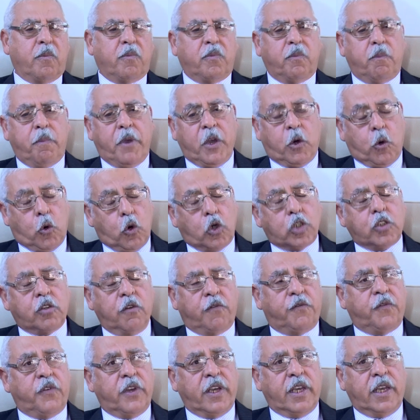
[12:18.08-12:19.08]
because
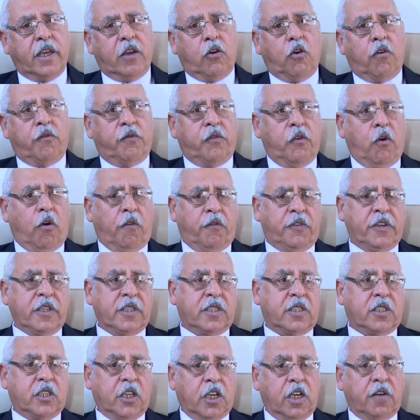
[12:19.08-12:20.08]
of
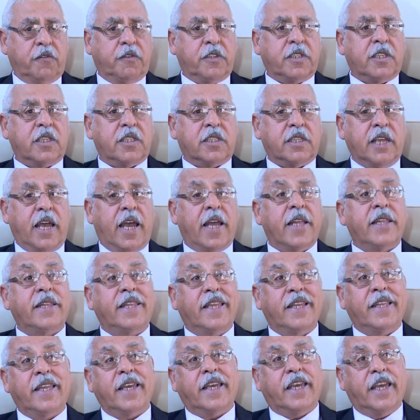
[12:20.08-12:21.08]
his services and
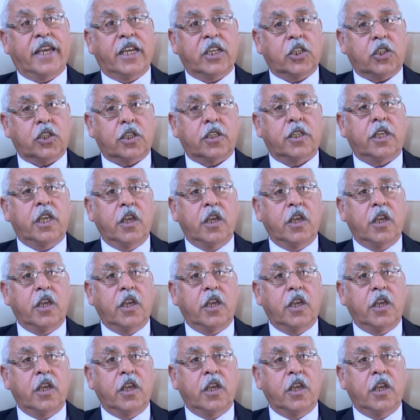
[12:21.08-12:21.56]
dedication,